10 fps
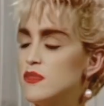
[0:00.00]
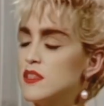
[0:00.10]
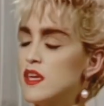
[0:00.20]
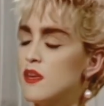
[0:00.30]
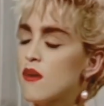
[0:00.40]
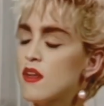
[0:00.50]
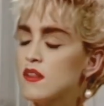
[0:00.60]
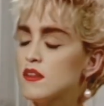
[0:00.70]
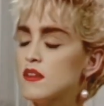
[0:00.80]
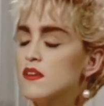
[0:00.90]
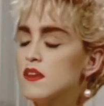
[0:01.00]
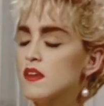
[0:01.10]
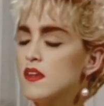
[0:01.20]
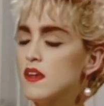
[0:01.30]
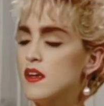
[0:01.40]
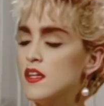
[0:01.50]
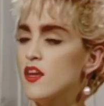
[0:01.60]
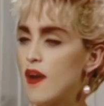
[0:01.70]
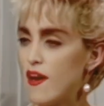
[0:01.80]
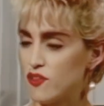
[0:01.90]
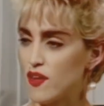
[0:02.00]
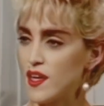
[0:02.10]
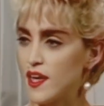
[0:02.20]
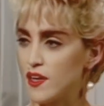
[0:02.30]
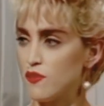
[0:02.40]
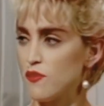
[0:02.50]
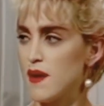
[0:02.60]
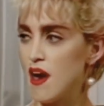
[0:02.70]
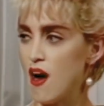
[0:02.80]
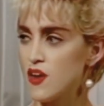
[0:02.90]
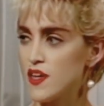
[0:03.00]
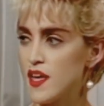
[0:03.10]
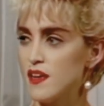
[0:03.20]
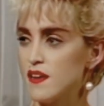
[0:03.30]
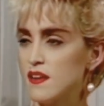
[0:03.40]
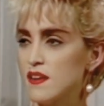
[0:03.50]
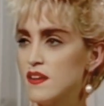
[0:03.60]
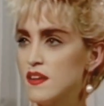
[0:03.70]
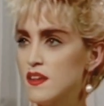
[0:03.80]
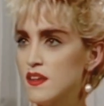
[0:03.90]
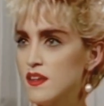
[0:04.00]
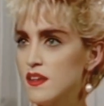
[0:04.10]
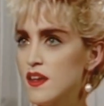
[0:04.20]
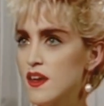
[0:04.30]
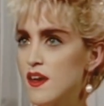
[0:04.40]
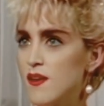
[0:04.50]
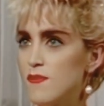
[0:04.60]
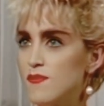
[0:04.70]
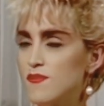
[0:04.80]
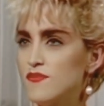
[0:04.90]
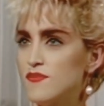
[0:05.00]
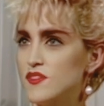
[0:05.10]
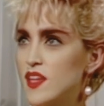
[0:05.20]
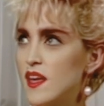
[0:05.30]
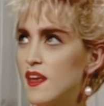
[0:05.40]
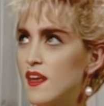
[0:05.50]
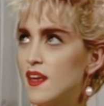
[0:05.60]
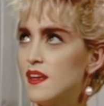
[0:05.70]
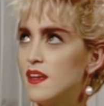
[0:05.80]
I think that had a lot to do with me saying, well, you know, after I got over my heartache,